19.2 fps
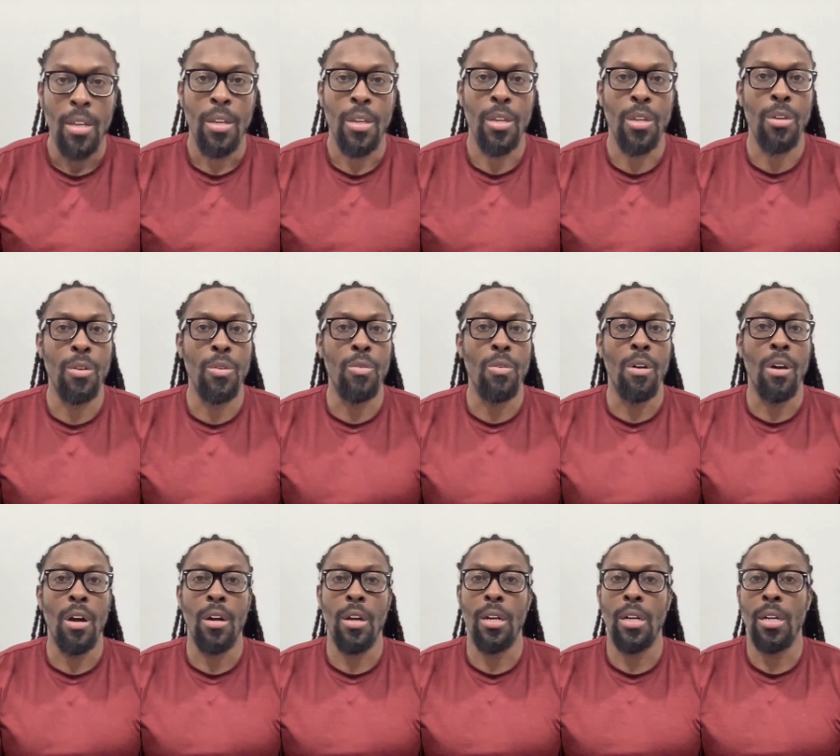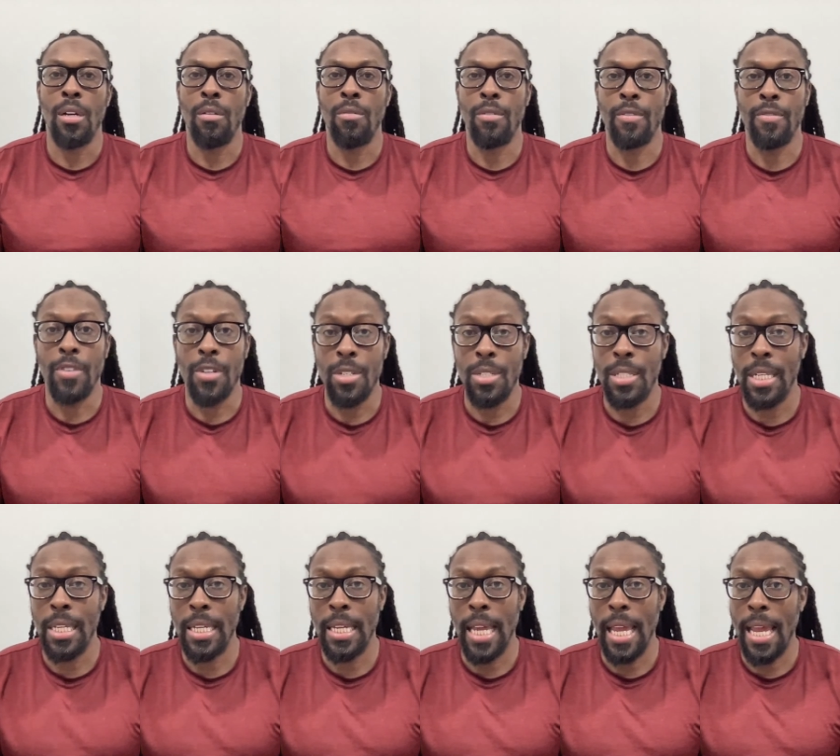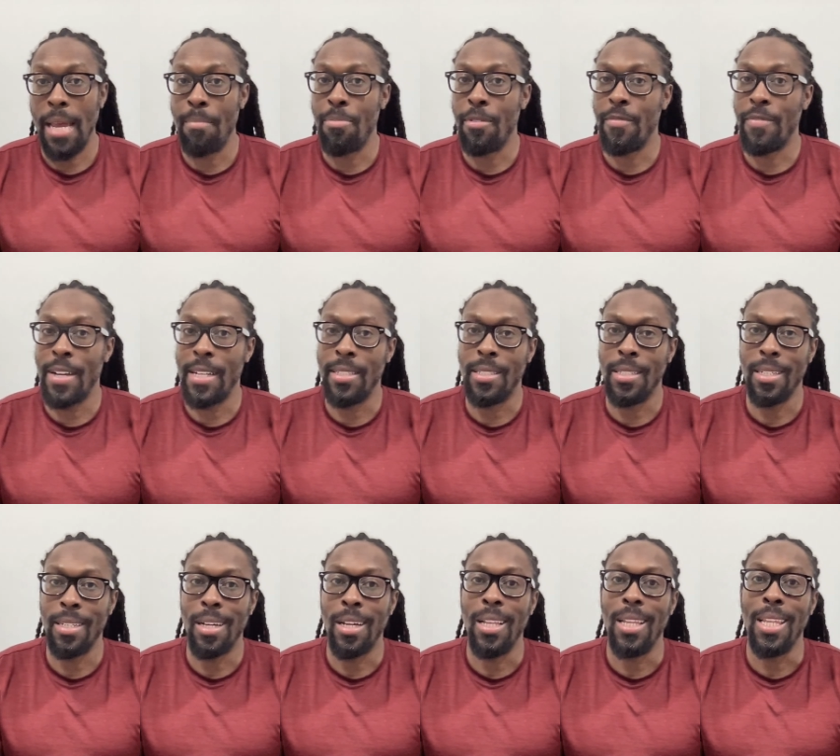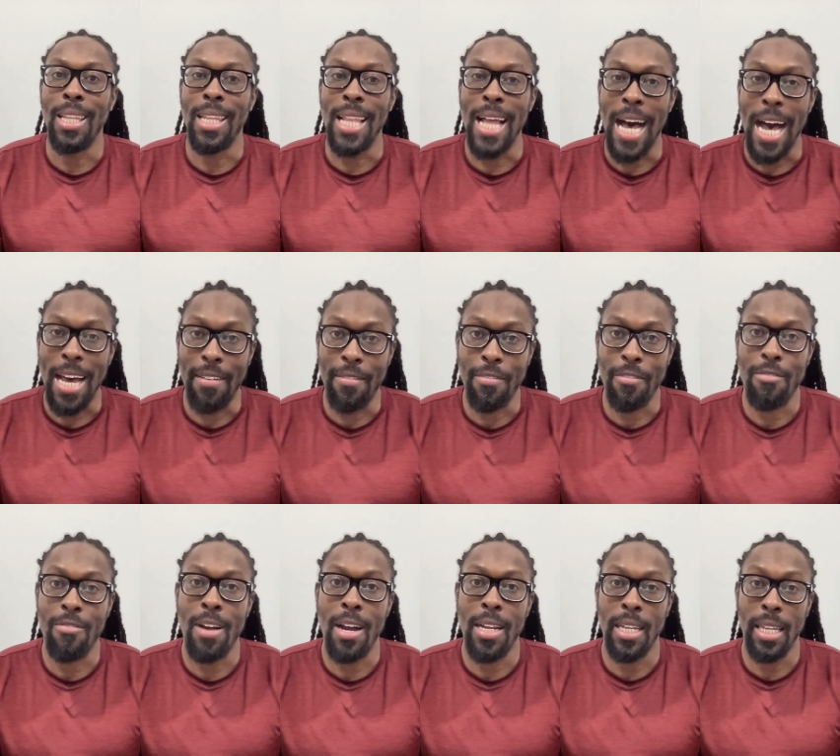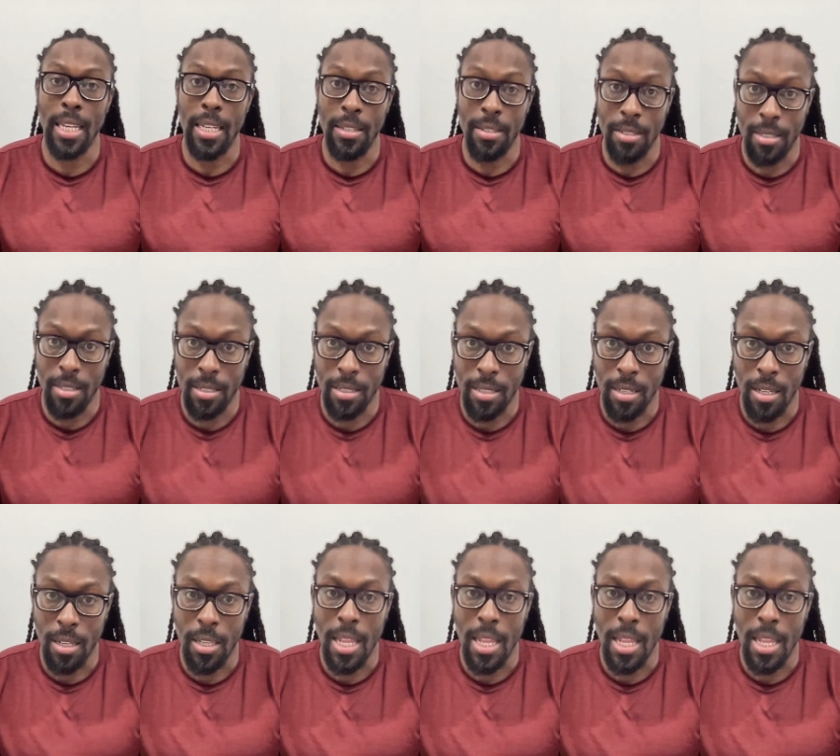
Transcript: you are reversing and preventing a lot of chronic illnesses,